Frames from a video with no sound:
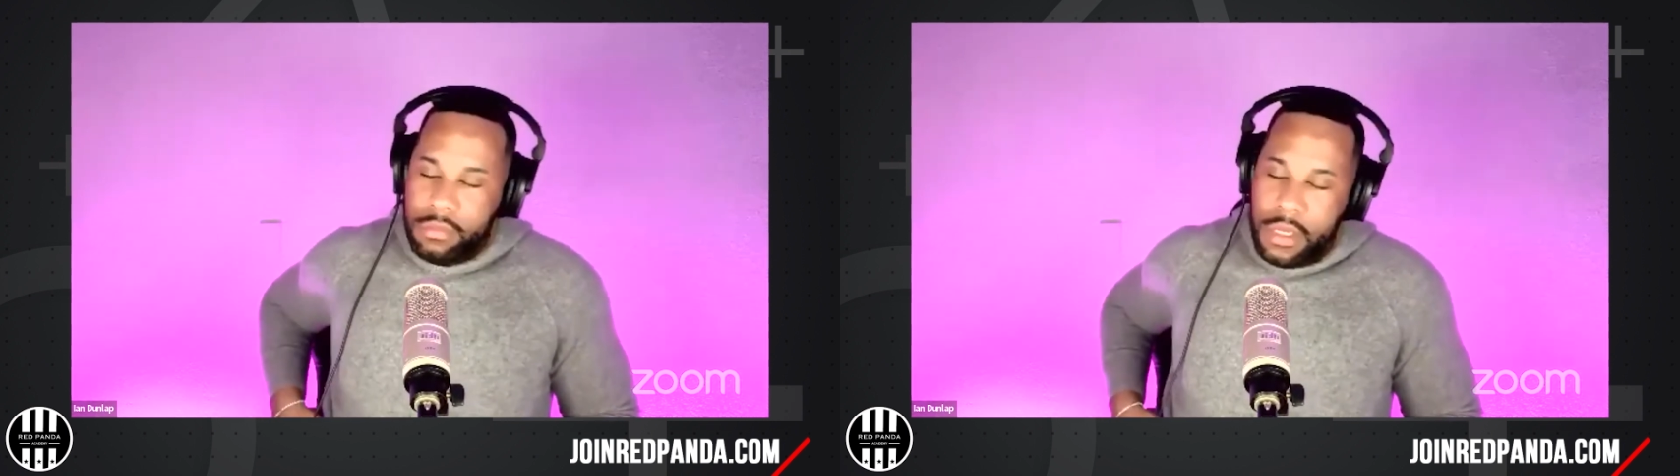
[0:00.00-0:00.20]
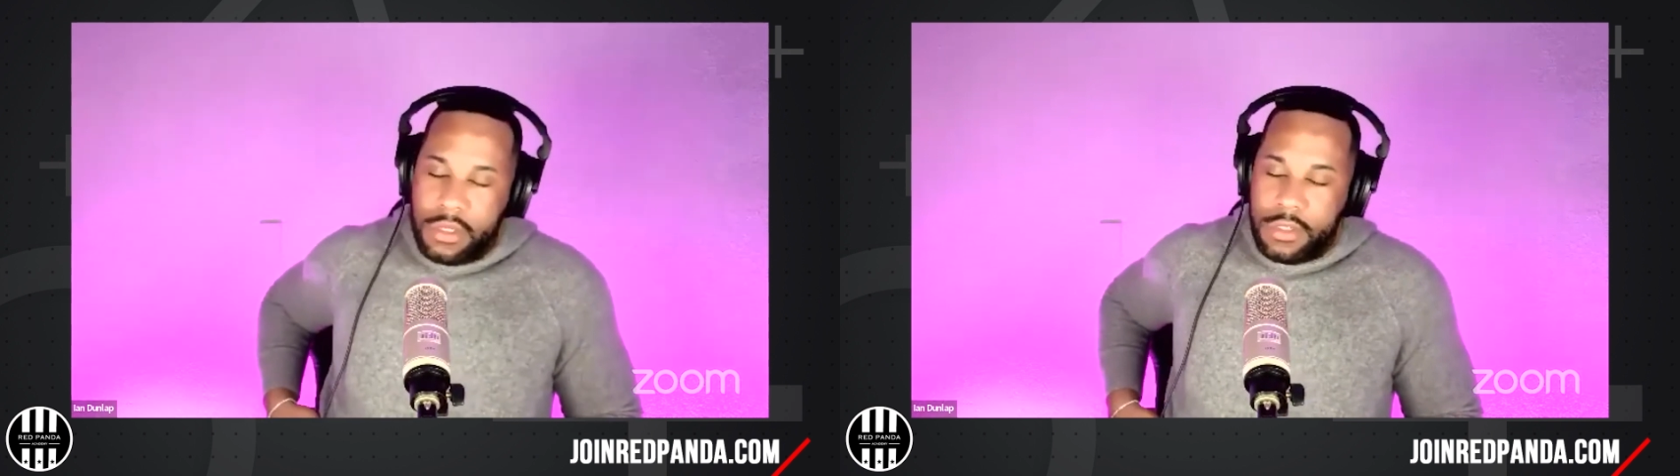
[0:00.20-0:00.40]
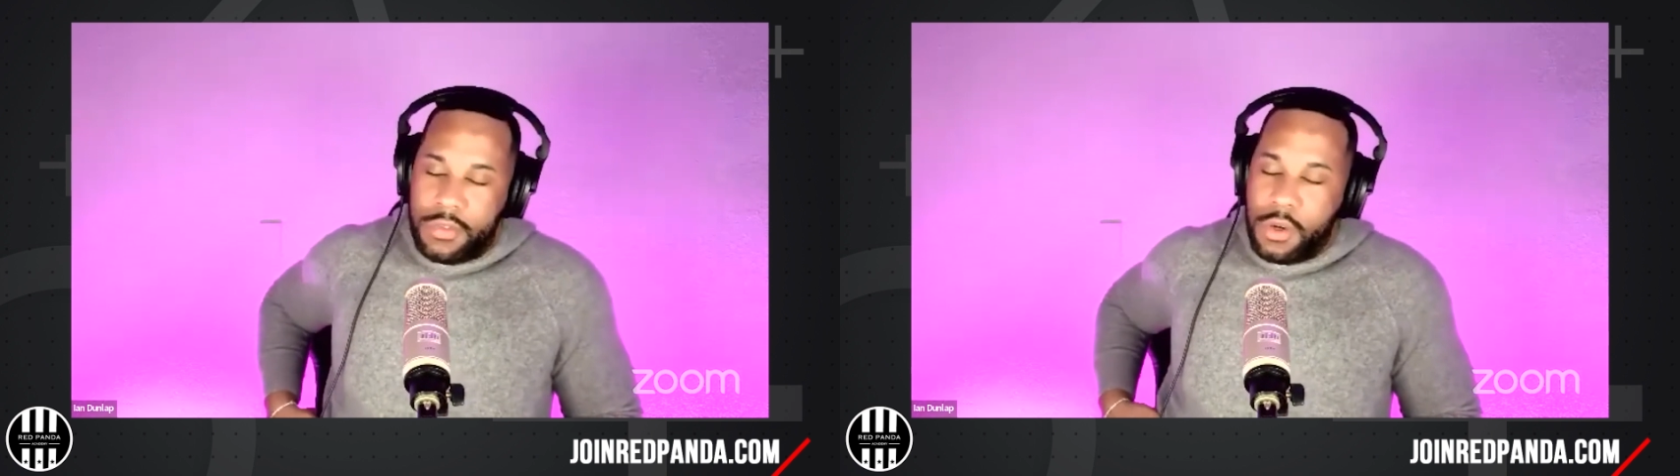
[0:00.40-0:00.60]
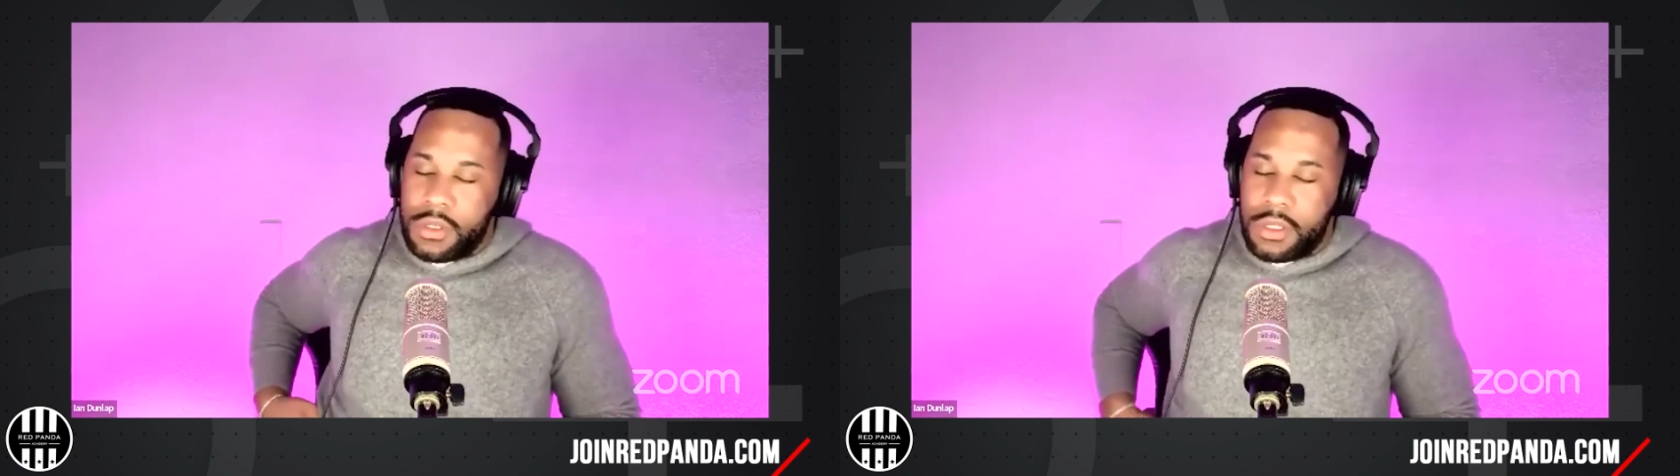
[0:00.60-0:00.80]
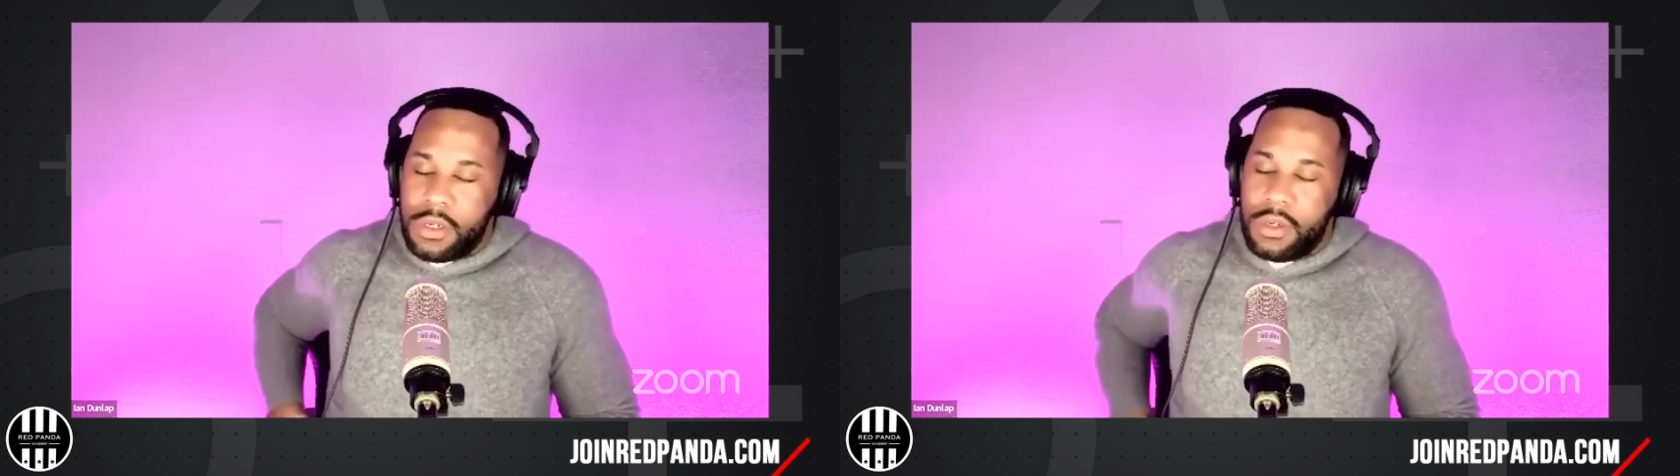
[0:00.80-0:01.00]
and just
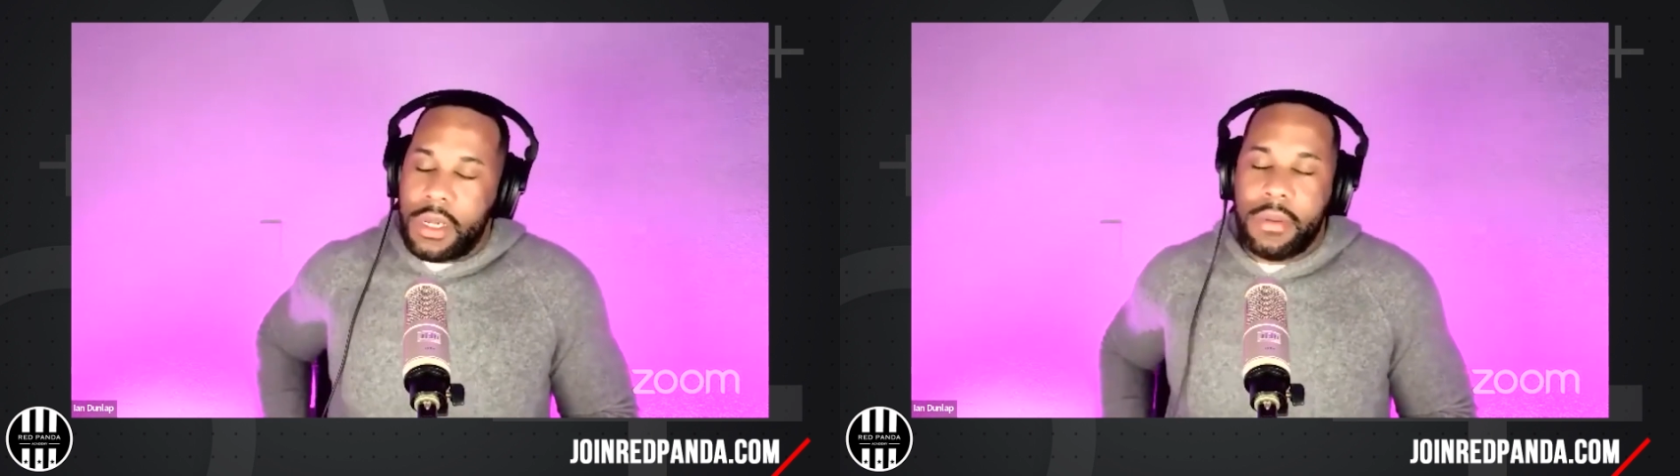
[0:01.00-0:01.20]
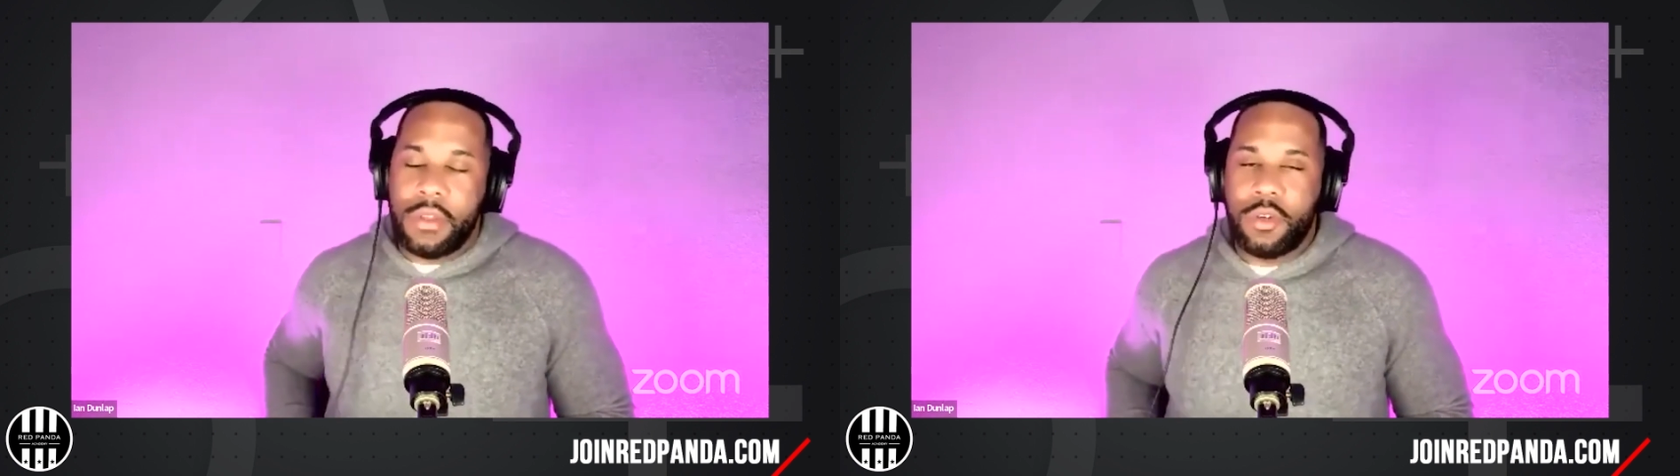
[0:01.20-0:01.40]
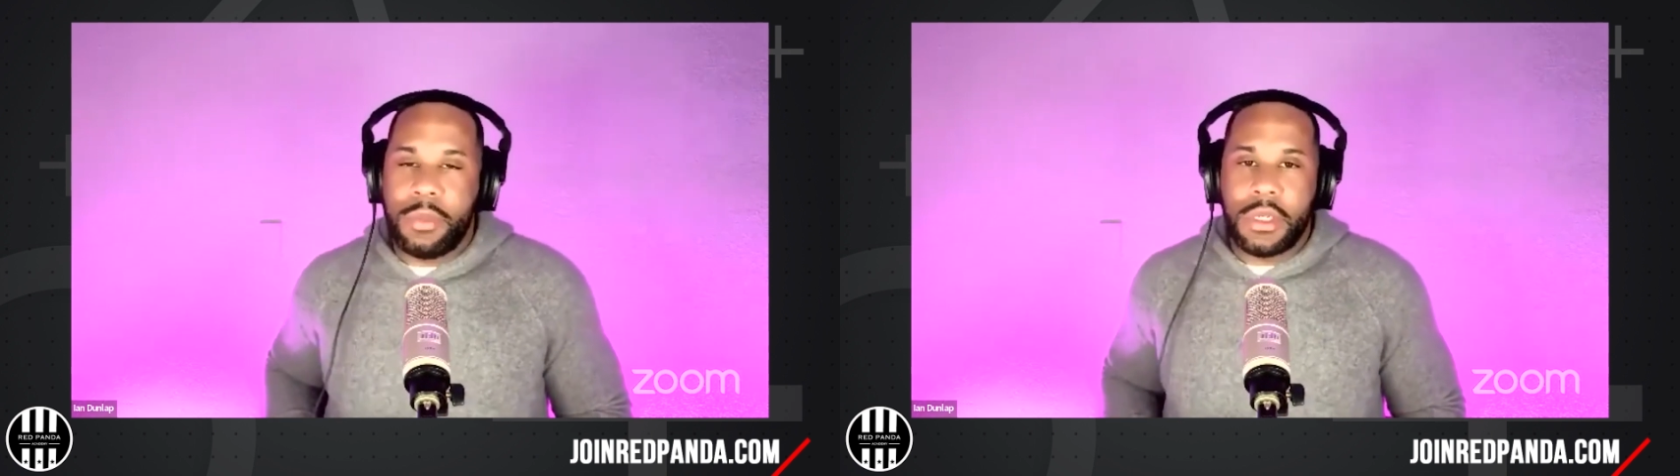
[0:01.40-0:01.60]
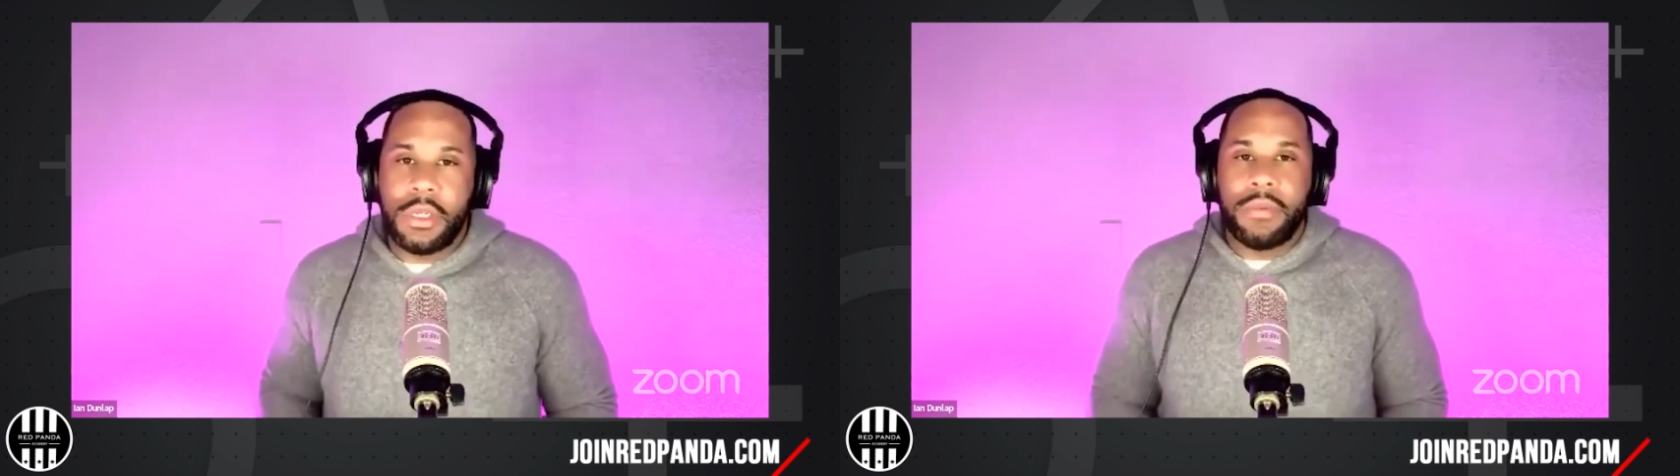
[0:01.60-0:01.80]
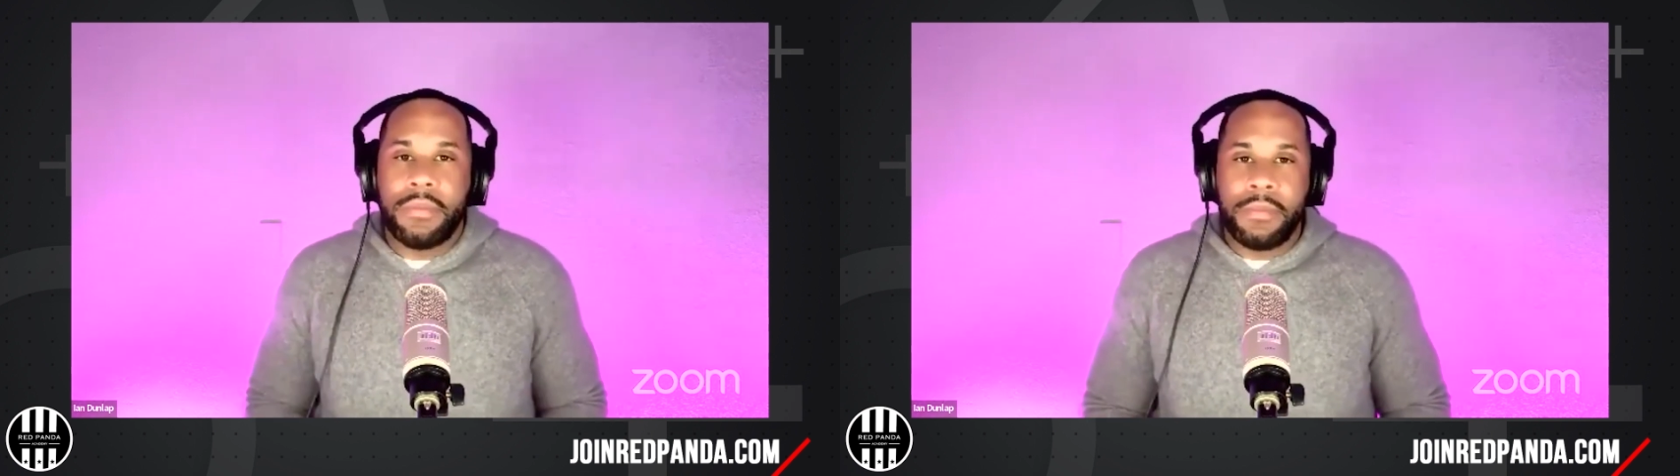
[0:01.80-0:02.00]
focus in on that, and you'll be good.